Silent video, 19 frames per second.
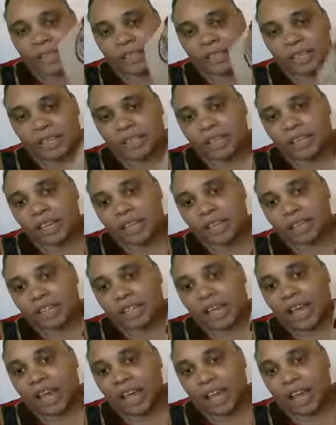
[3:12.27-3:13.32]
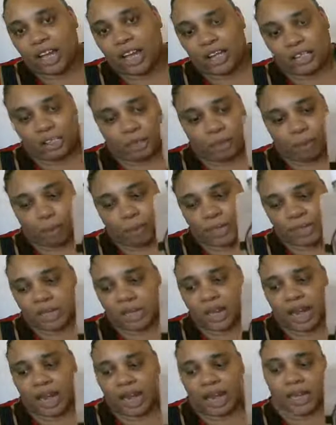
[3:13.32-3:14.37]
this here is aged
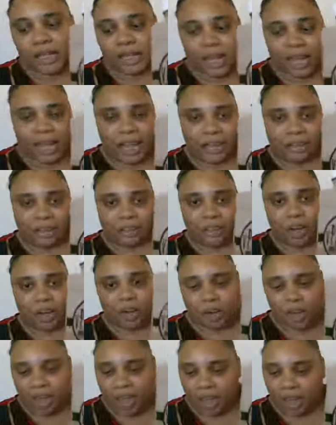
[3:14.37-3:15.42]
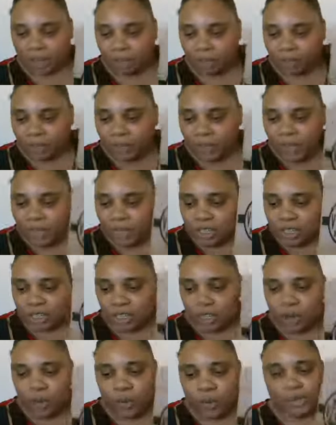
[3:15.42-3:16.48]
bentonite clay, okay?
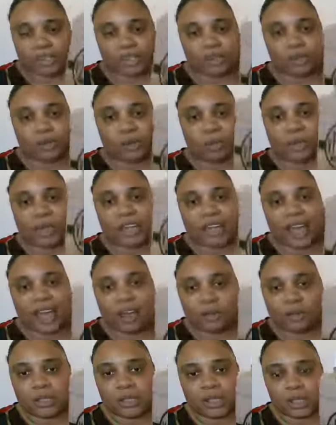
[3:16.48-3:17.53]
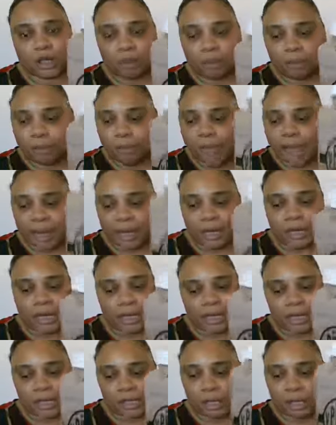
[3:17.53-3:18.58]
So it's loaded with calcium,
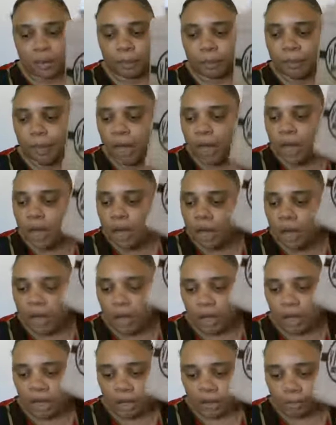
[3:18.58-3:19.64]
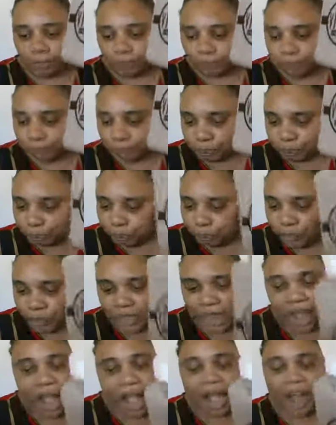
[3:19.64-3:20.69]
magnesium, uh,
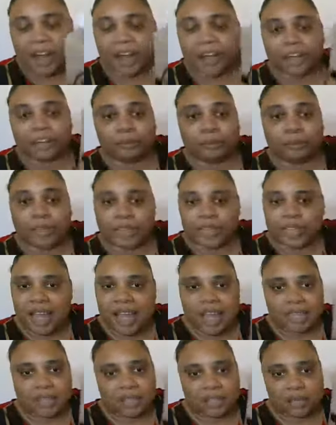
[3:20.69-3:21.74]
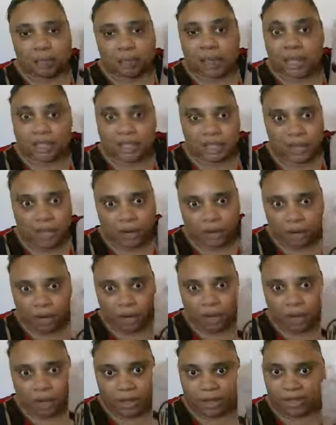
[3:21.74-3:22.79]
iron, potassium, etc.,
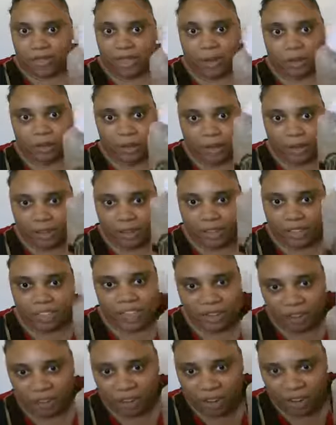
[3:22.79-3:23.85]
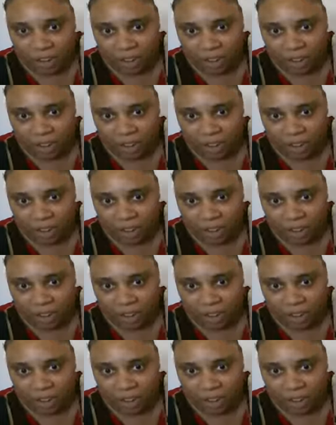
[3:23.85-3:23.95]
etc., etc.